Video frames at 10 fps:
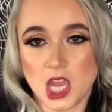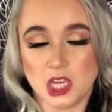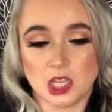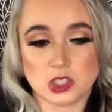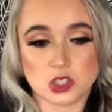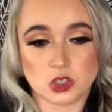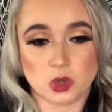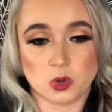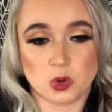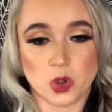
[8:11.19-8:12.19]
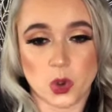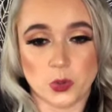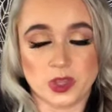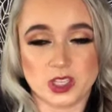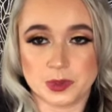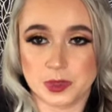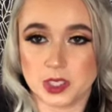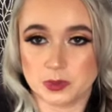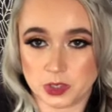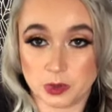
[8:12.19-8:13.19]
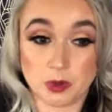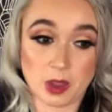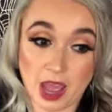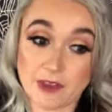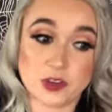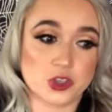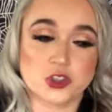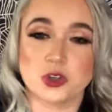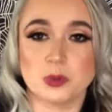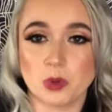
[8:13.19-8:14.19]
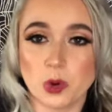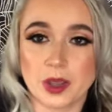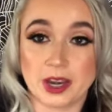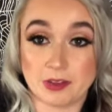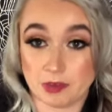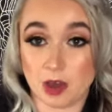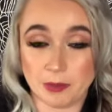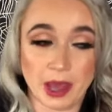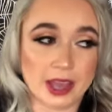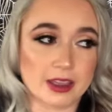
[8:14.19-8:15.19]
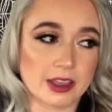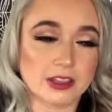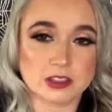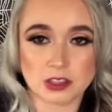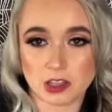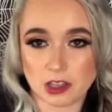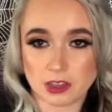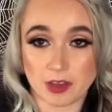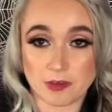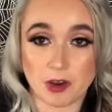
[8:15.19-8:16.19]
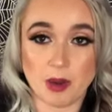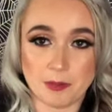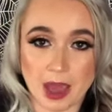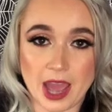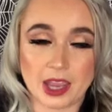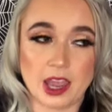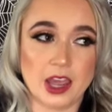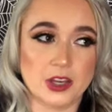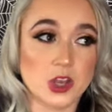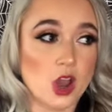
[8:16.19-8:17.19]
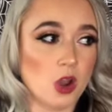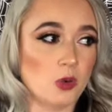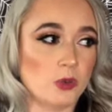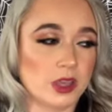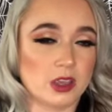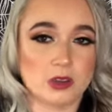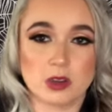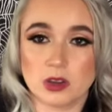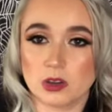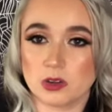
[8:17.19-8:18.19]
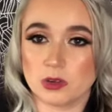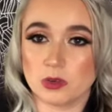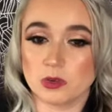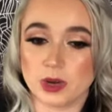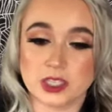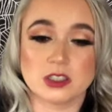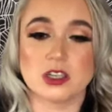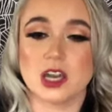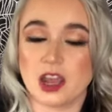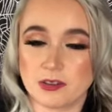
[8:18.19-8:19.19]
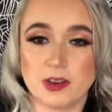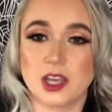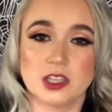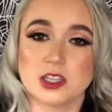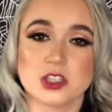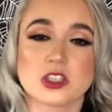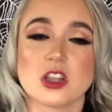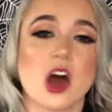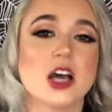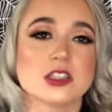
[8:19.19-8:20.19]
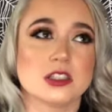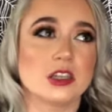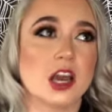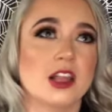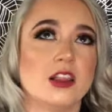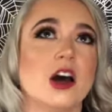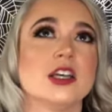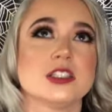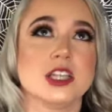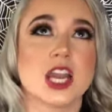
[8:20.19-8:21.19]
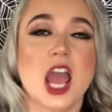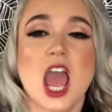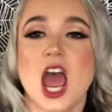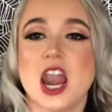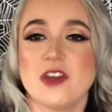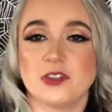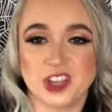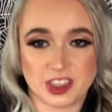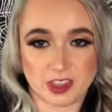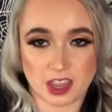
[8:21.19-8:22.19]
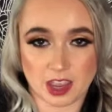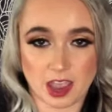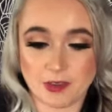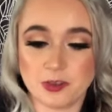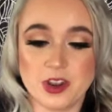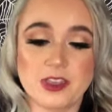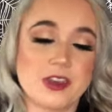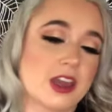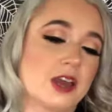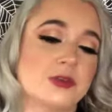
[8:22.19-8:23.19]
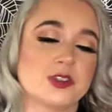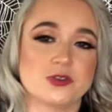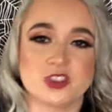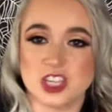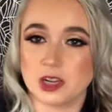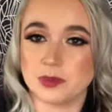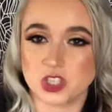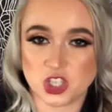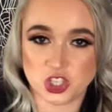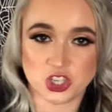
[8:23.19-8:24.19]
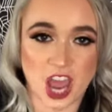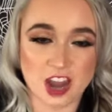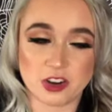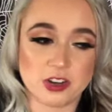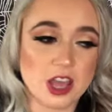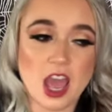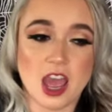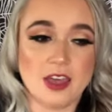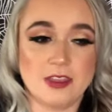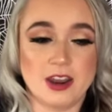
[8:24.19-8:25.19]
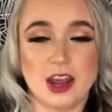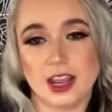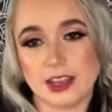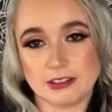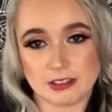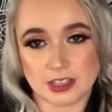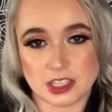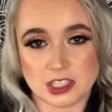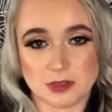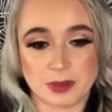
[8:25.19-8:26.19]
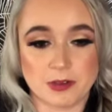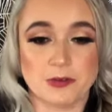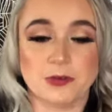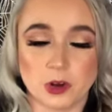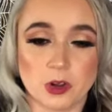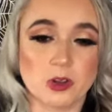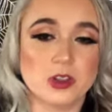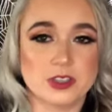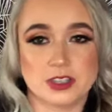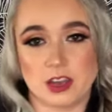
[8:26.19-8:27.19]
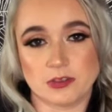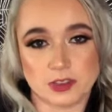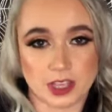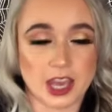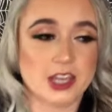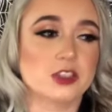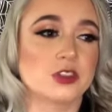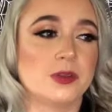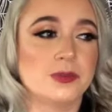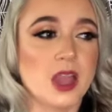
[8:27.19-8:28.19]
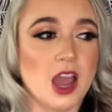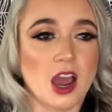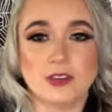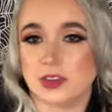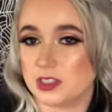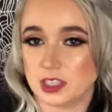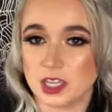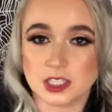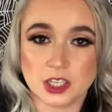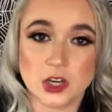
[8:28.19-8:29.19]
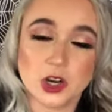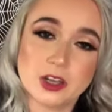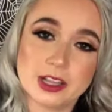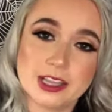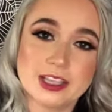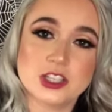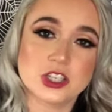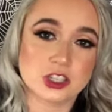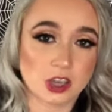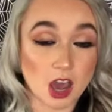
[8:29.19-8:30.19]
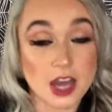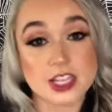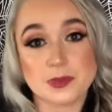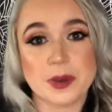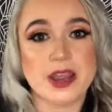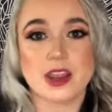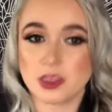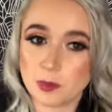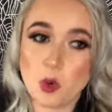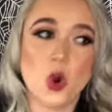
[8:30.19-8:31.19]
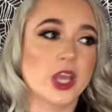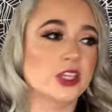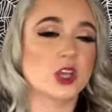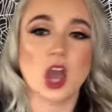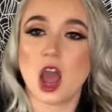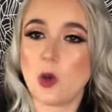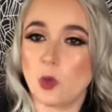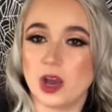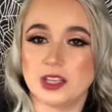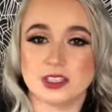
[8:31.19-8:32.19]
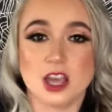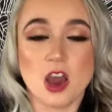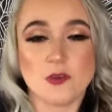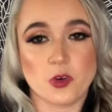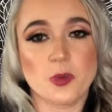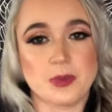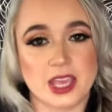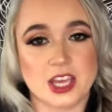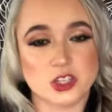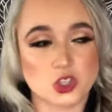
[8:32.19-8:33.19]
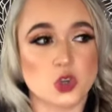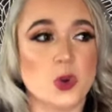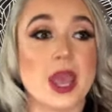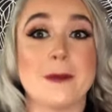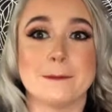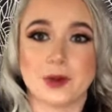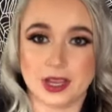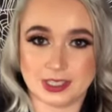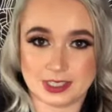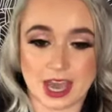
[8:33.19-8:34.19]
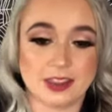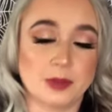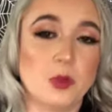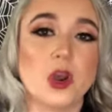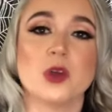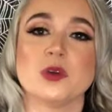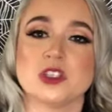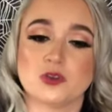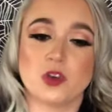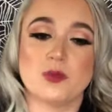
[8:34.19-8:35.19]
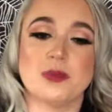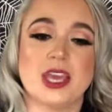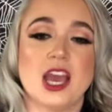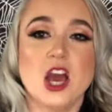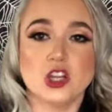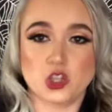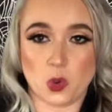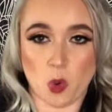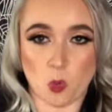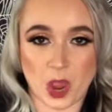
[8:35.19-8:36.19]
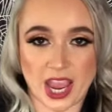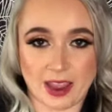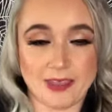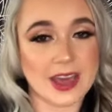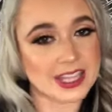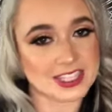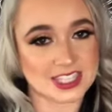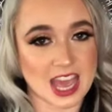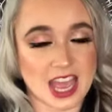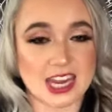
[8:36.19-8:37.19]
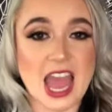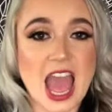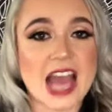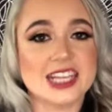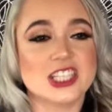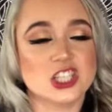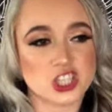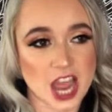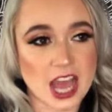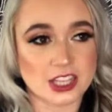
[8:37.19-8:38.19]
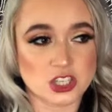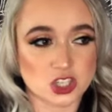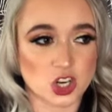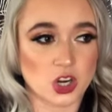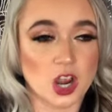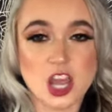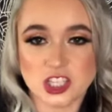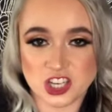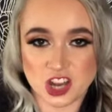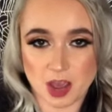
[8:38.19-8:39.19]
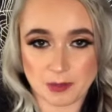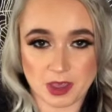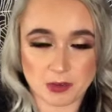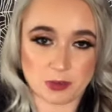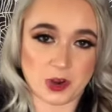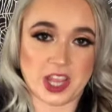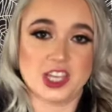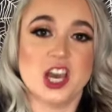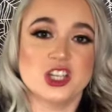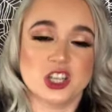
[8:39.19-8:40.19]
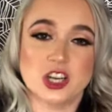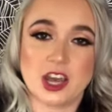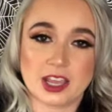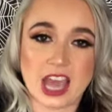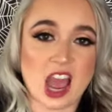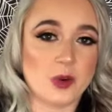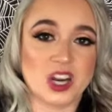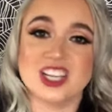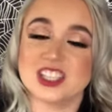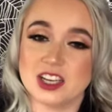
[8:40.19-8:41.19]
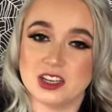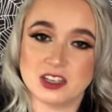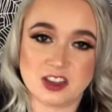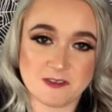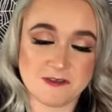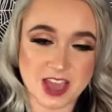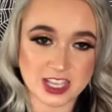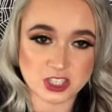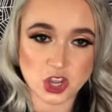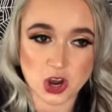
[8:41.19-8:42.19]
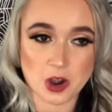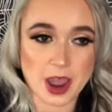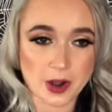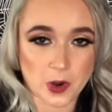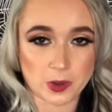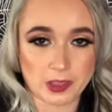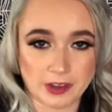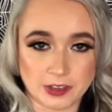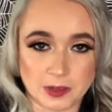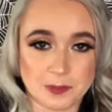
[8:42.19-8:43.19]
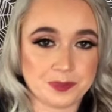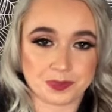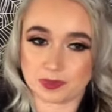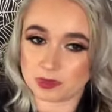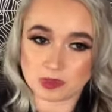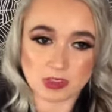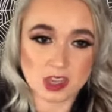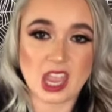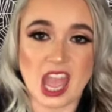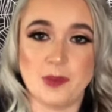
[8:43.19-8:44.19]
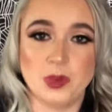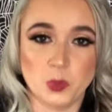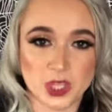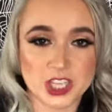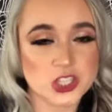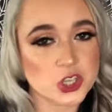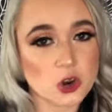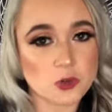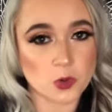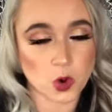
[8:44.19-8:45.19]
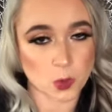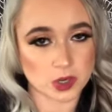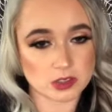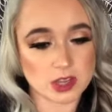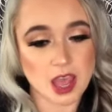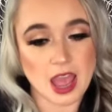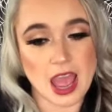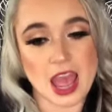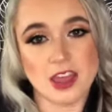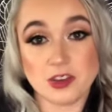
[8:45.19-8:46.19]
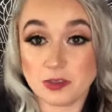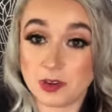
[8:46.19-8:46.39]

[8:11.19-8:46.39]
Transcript: And so after a certain point, I fought back against Lilith. I fought back, and we wrestled, and I finally just lost it. I lost it. And everything I was afraid of just shattered. And then I unleashed my full self in the astral. Obviously, it didn't hurt Lilith. She's a goddess, but the point was for me to embrace that. The point was for me to awaken that side and to challenge her, to not be afraid, to not cower, to face her at her level and be willing to go forward. And